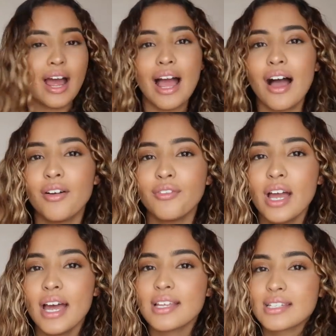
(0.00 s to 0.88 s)
I have
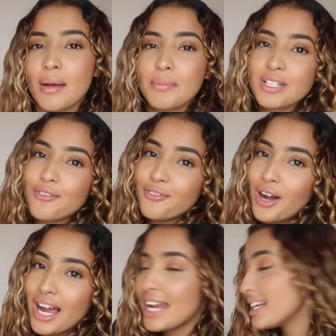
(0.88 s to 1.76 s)
some
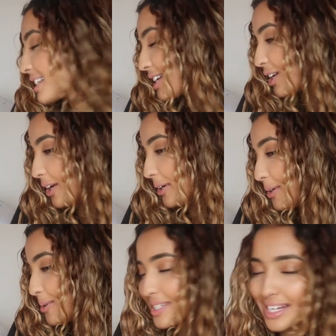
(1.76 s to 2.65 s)
defined
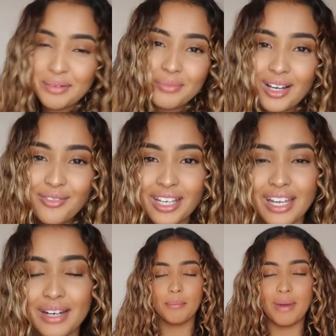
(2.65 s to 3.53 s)
curls and I'm loving it.